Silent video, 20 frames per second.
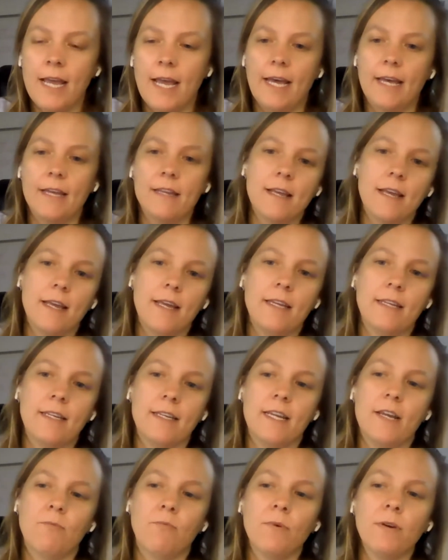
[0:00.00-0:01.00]
And, and
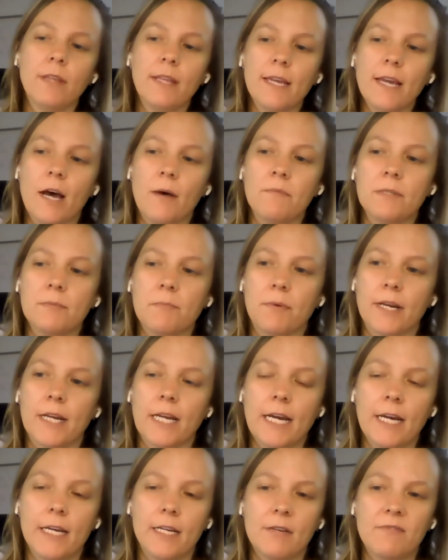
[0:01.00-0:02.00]
it really helps
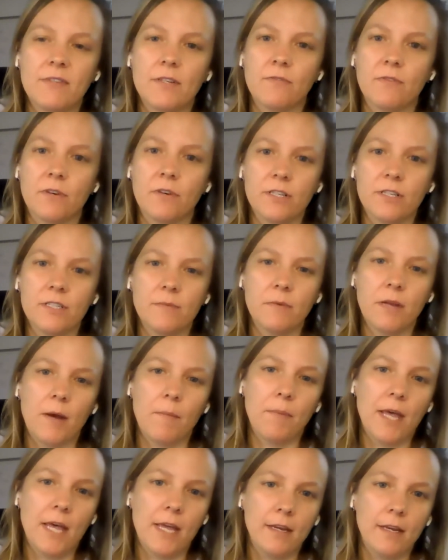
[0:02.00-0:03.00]
bring kind of diverse
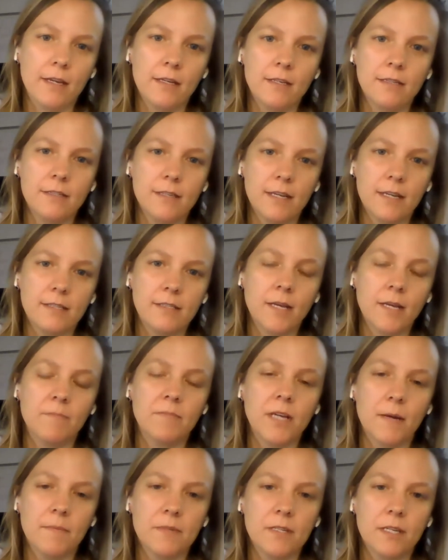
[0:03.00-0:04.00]
opinions and
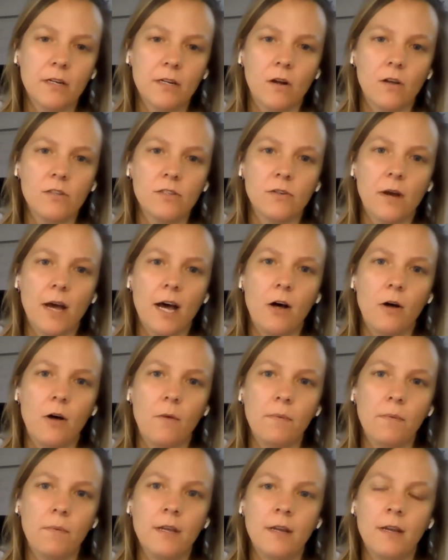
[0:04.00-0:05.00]
sometimes can also help